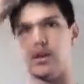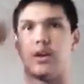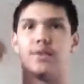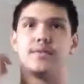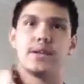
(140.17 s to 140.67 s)

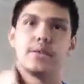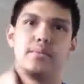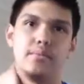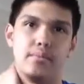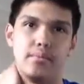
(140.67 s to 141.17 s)
Harvick,
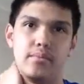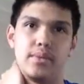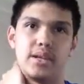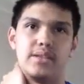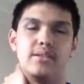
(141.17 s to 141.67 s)

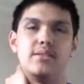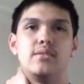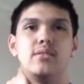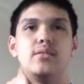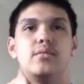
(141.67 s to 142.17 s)
Mc,
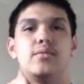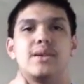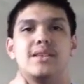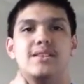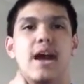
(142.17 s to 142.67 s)

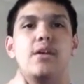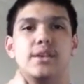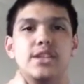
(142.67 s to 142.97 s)
McDowell,